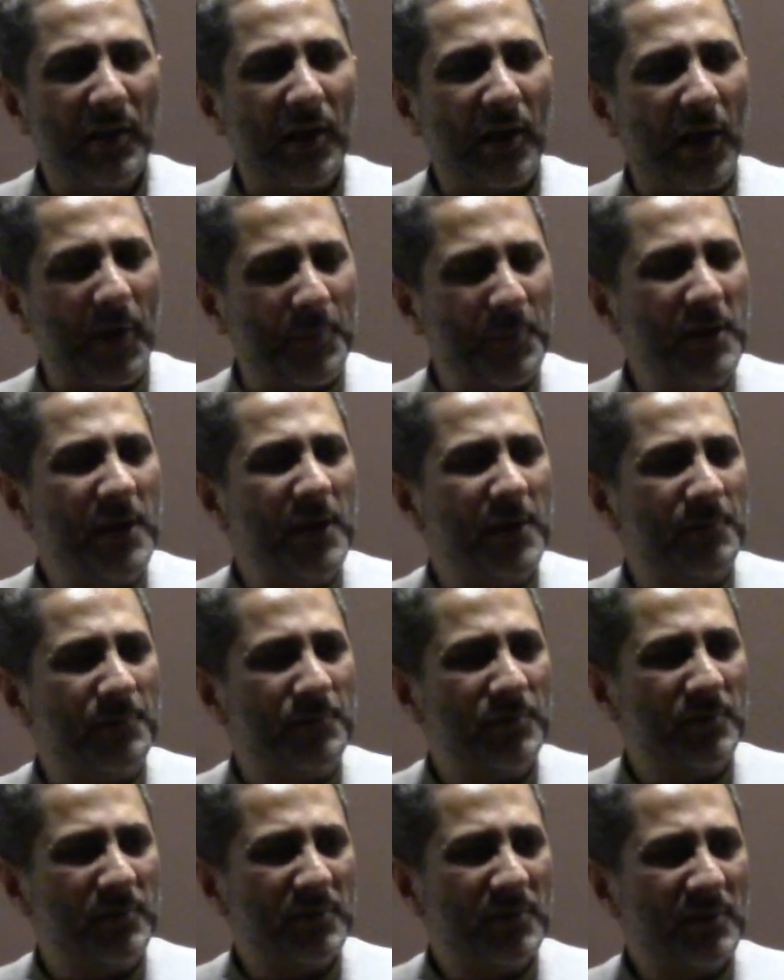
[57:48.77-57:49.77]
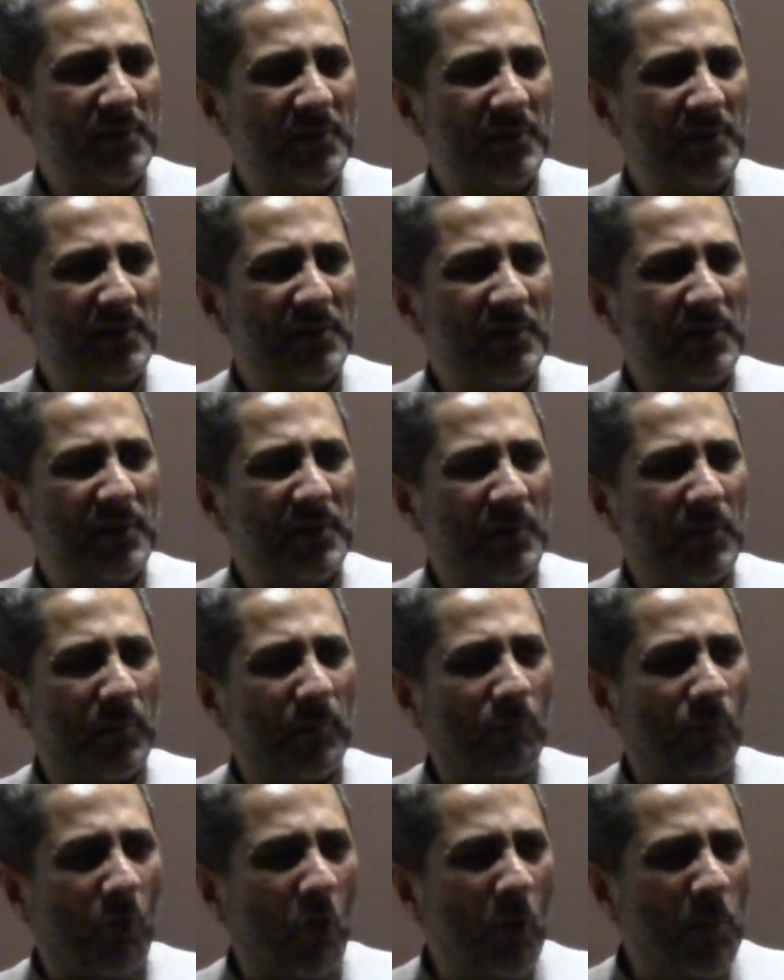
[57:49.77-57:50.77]
Habib
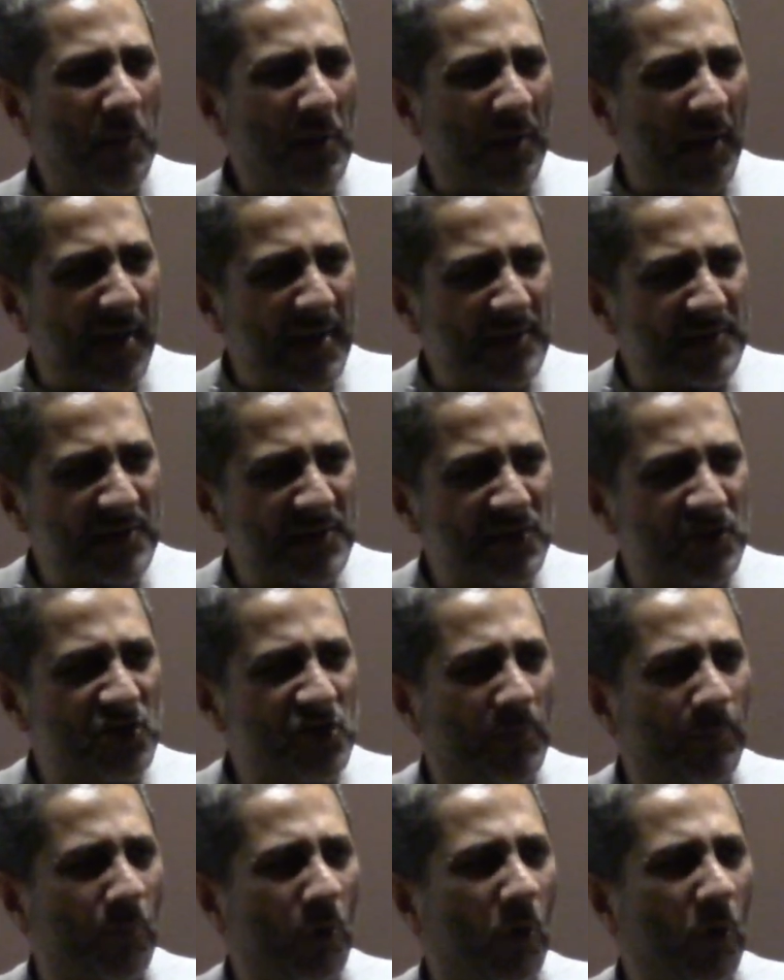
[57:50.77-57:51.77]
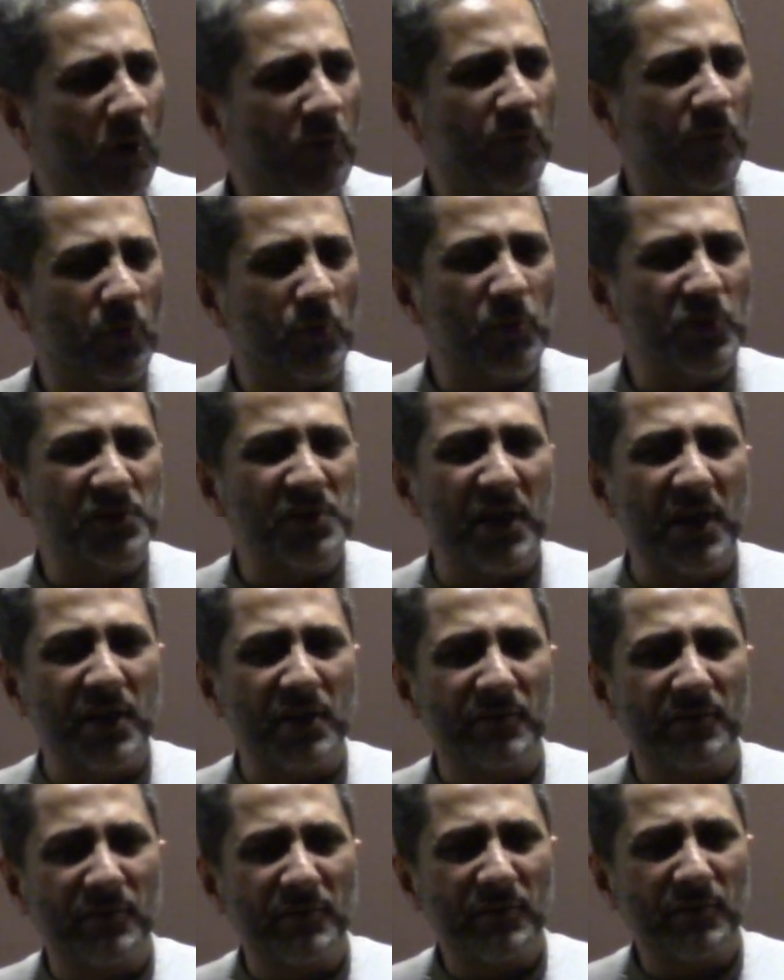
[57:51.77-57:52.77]
mobilizes support for
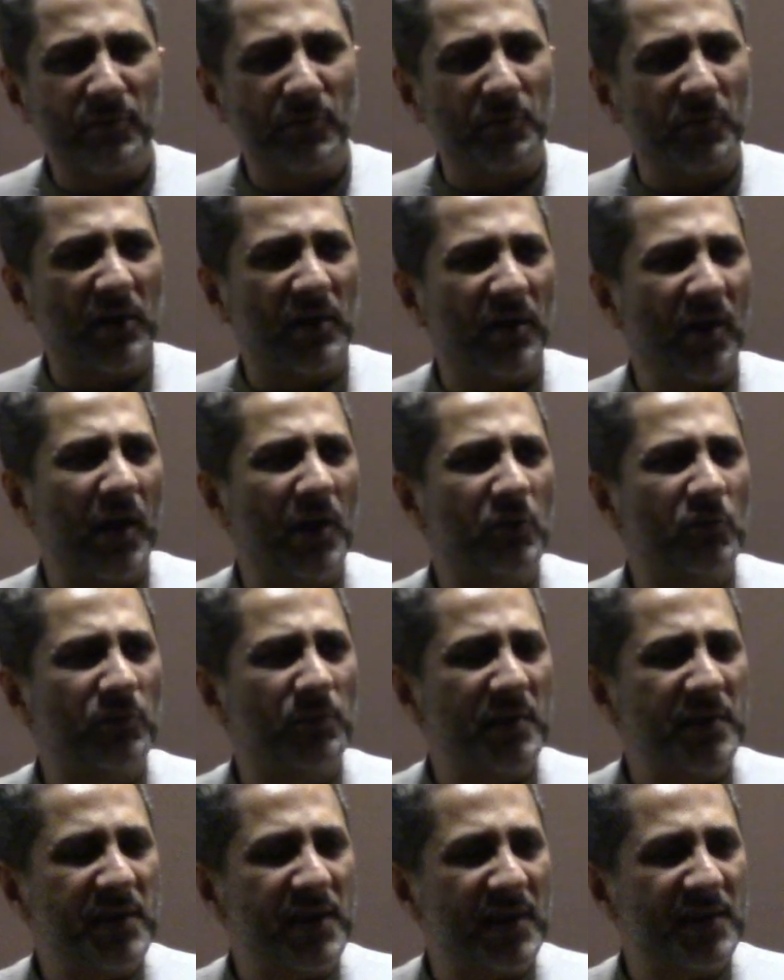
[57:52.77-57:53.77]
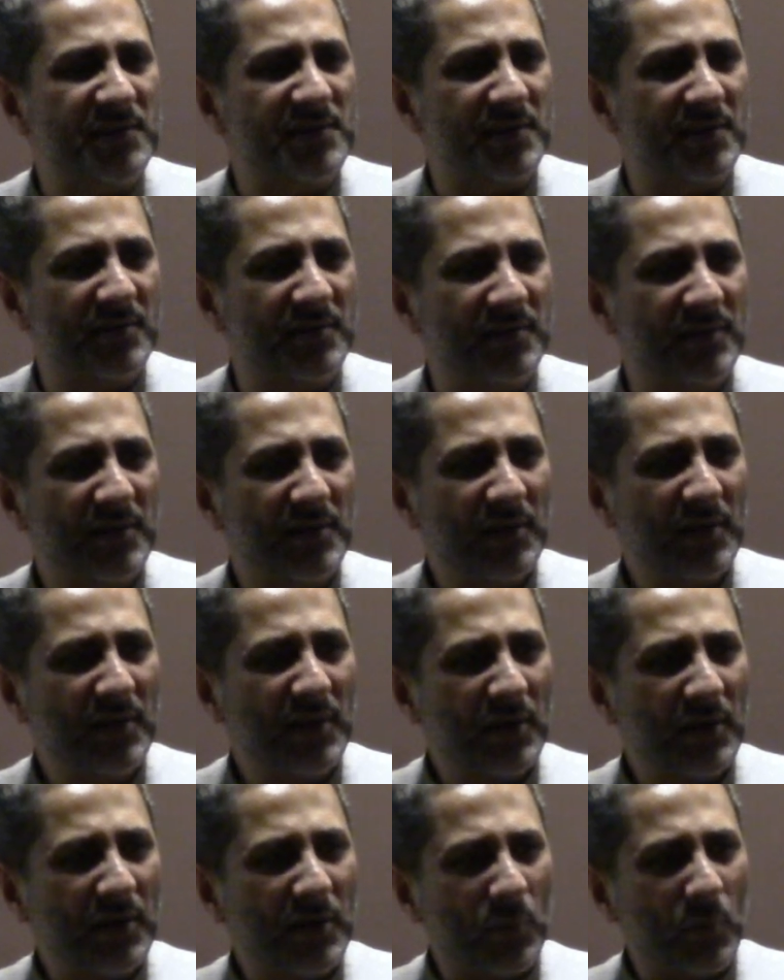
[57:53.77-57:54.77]
Hussein from the clan of Bani Asad
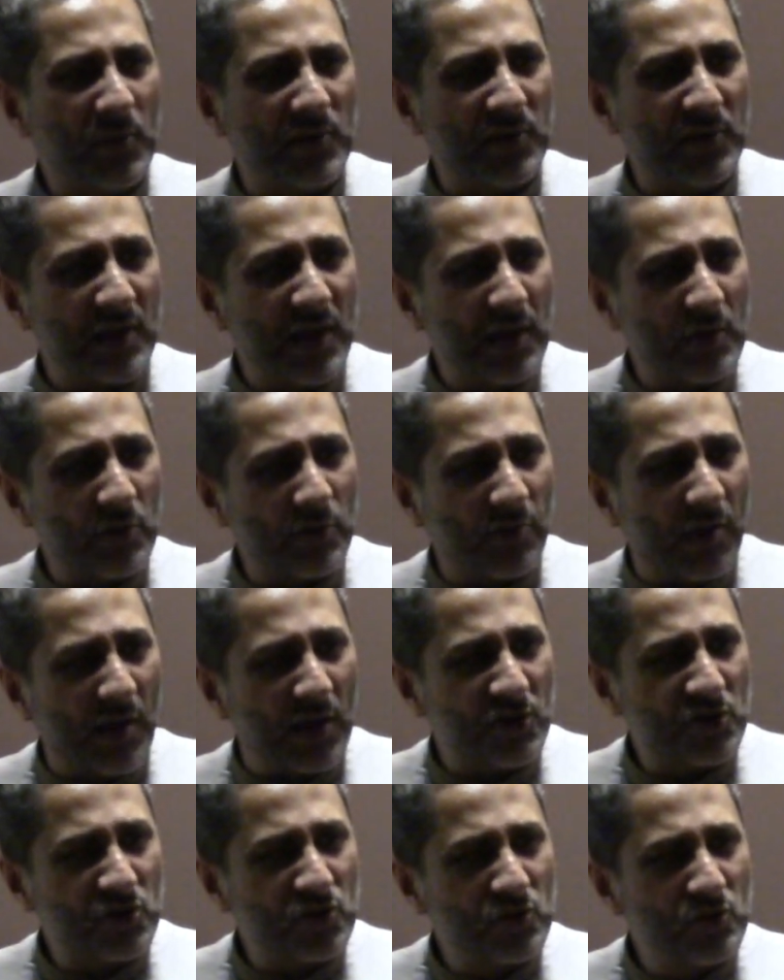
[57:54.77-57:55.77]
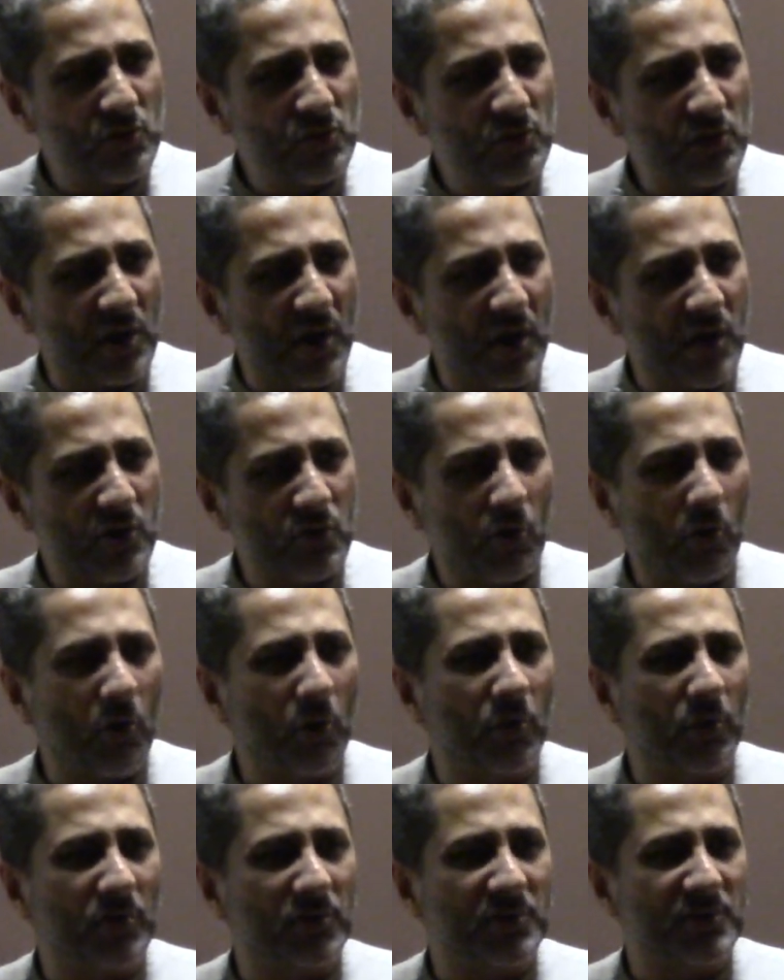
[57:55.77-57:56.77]
when the day of Ashura
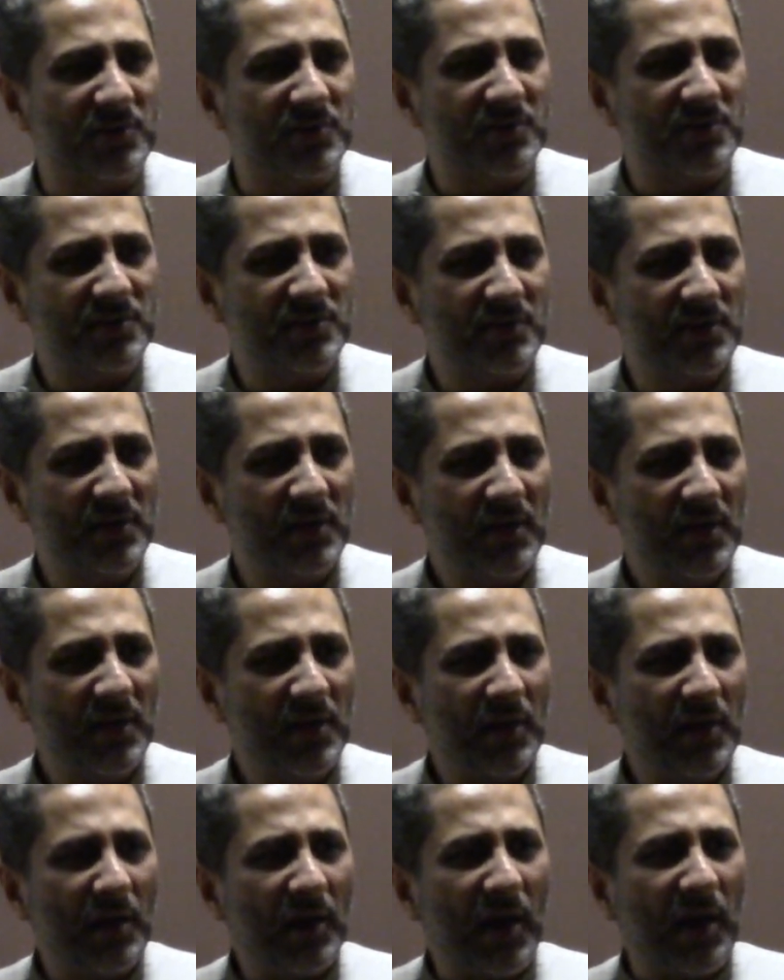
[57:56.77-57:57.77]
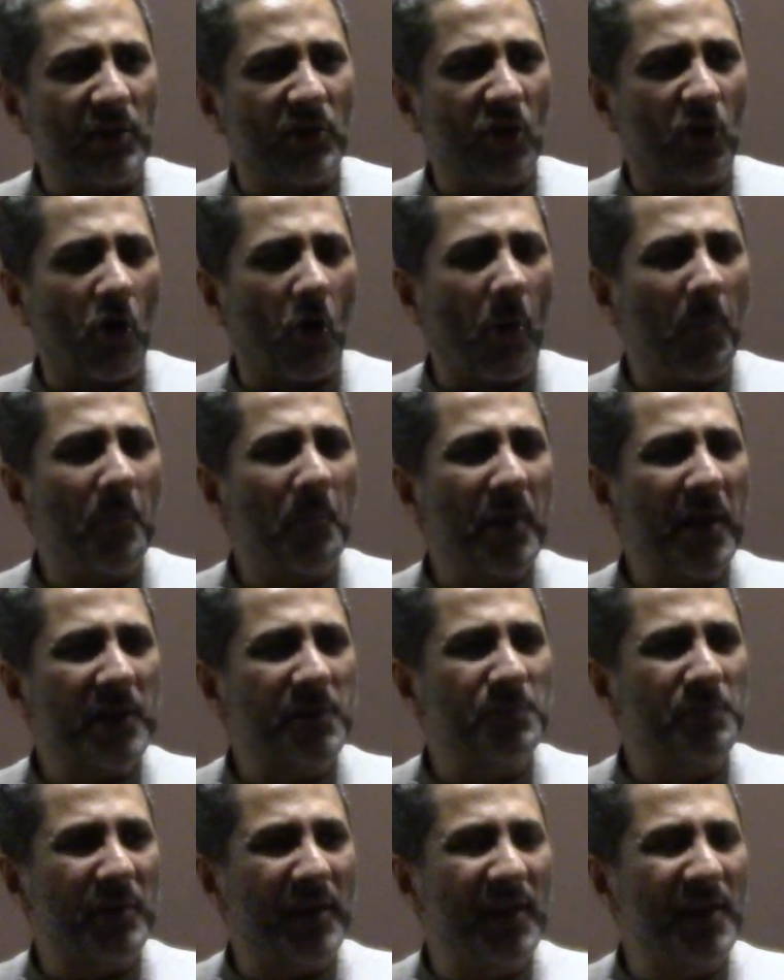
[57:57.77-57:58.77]
dawns and the
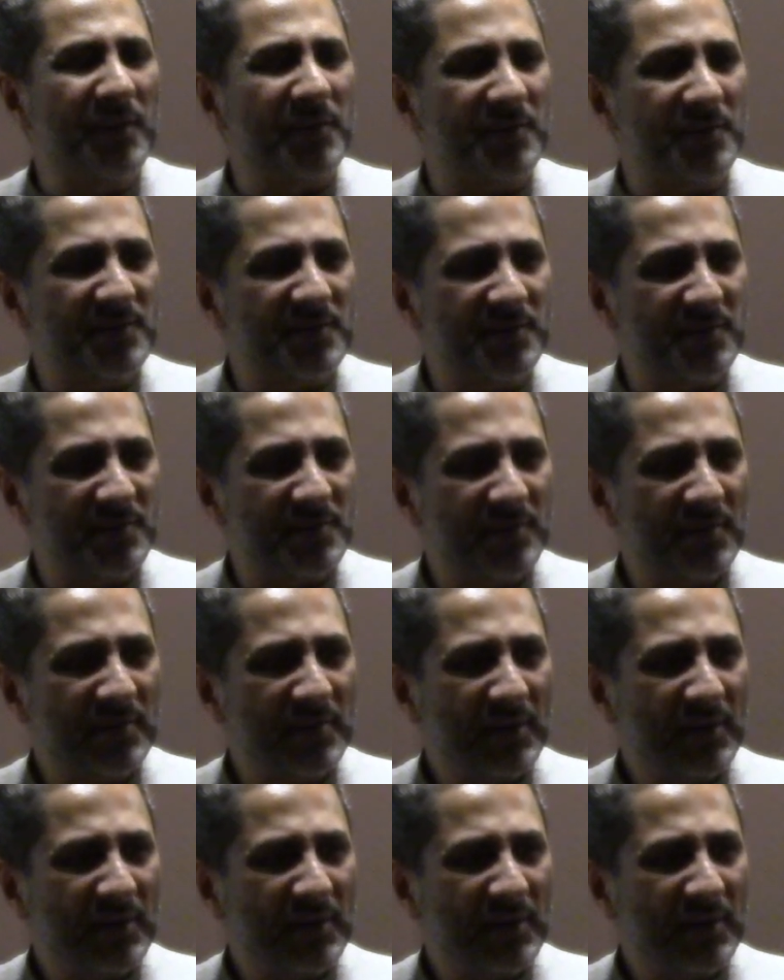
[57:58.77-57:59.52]
combat begins.